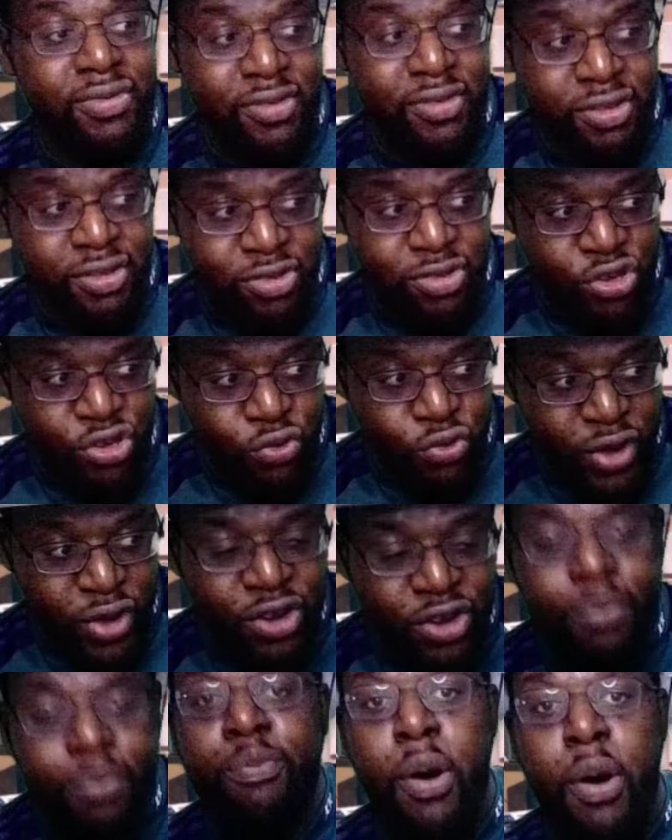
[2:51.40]
you'll end
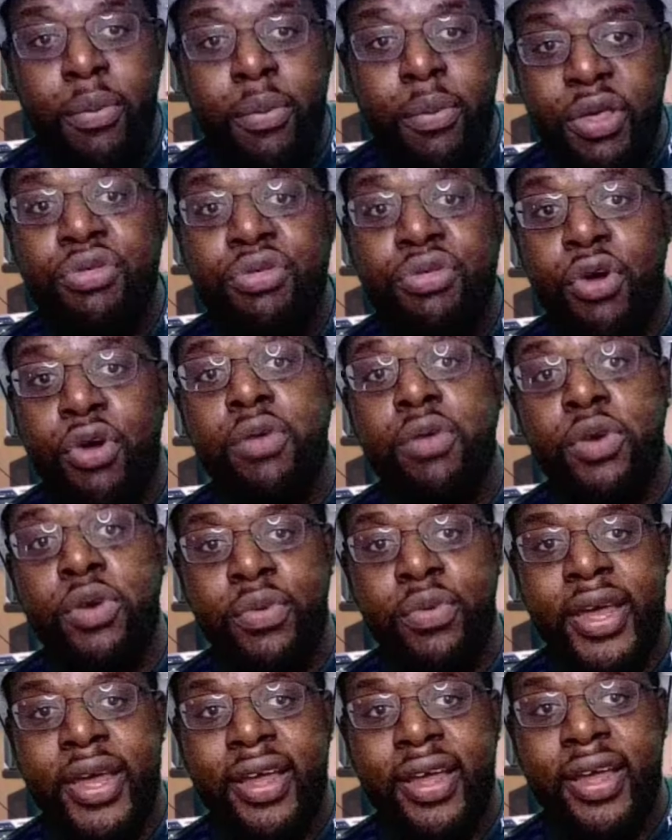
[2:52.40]
up probably throwing one
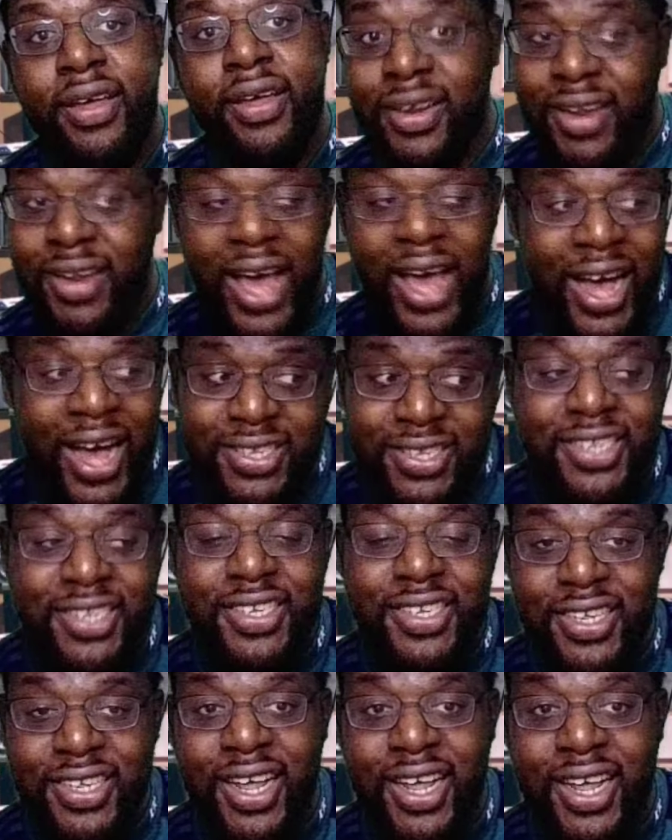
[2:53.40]
away. And Arteta
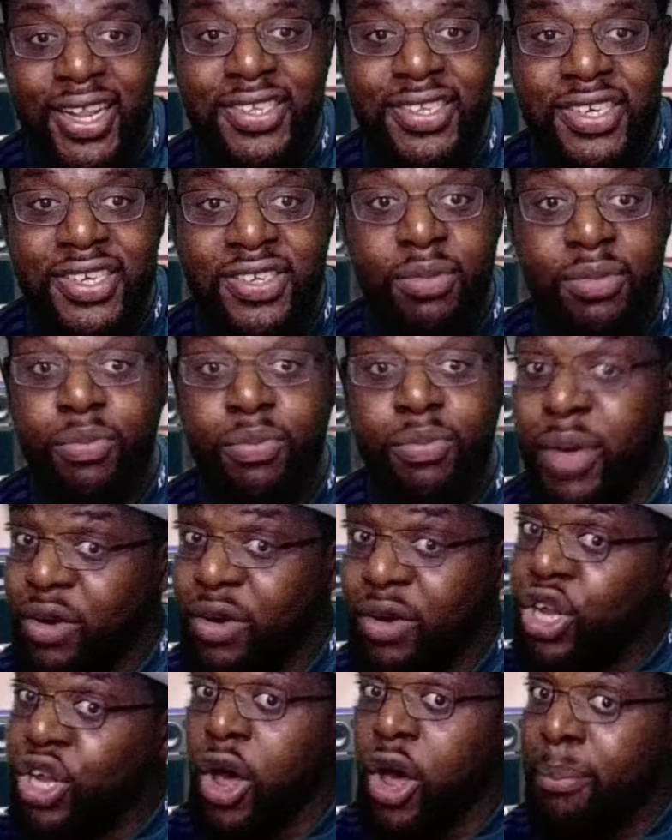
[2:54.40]
did that last season.
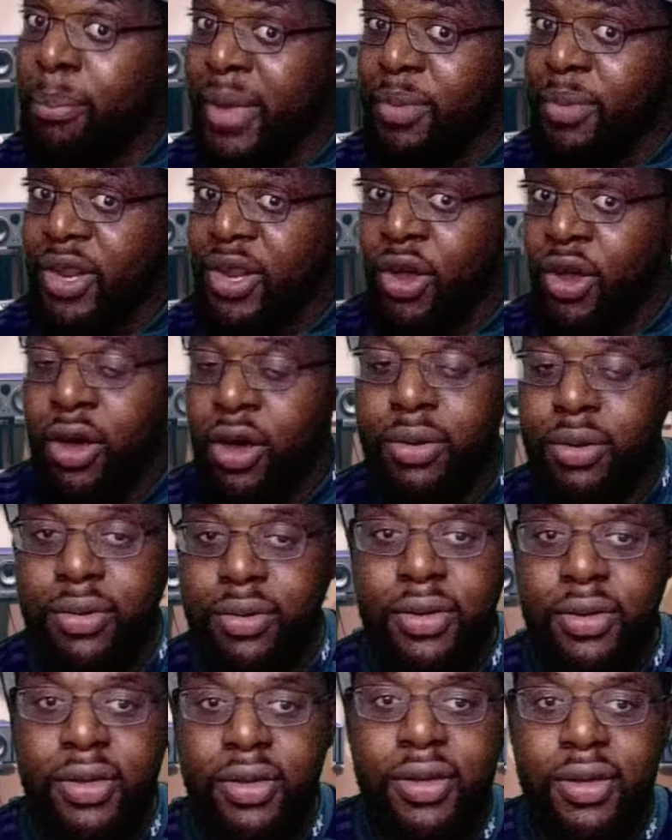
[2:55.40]
Klopp maybe not,
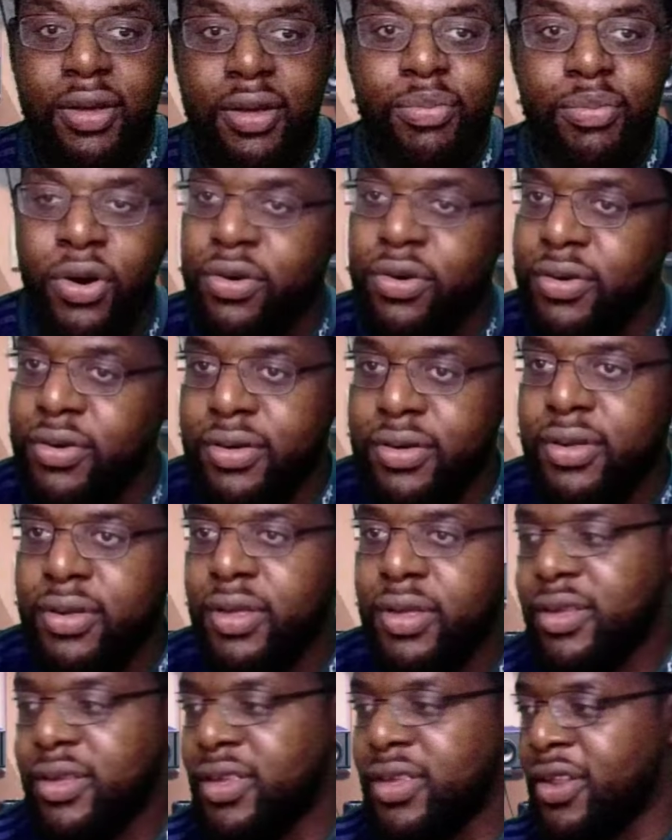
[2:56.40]
but
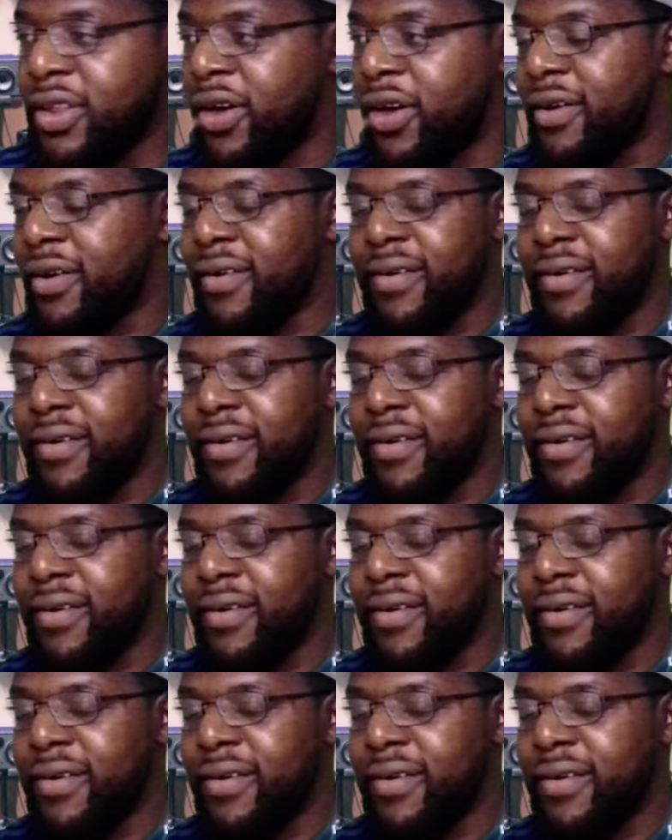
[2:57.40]
you know.